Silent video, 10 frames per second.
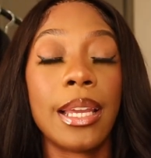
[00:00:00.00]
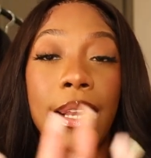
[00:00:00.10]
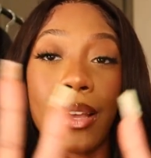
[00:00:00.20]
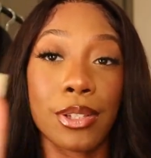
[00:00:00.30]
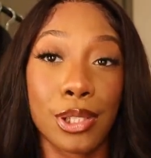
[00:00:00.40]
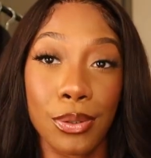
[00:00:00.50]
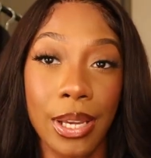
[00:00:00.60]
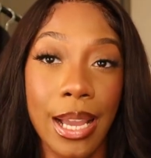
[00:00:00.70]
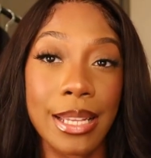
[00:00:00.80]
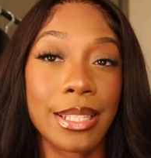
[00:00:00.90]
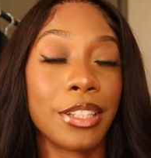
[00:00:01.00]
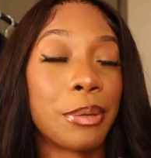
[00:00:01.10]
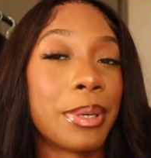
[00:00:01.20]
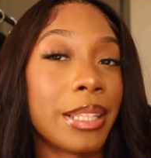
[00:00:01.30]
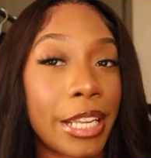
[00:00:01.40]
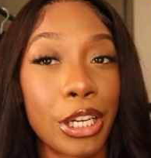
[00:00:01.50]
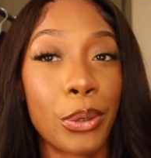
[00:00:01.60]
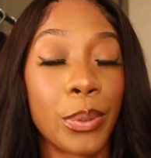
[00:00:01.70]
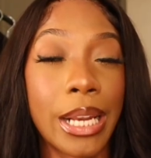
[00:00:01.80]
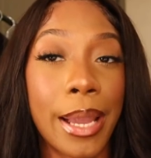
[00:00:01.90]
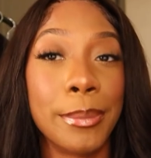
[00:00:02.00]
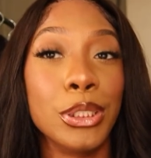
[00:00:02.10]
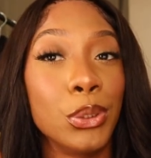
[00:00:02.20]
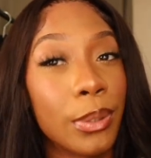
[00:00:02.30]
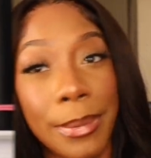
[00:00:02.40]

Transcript: and i'll see you guys a little bit later when i'm doing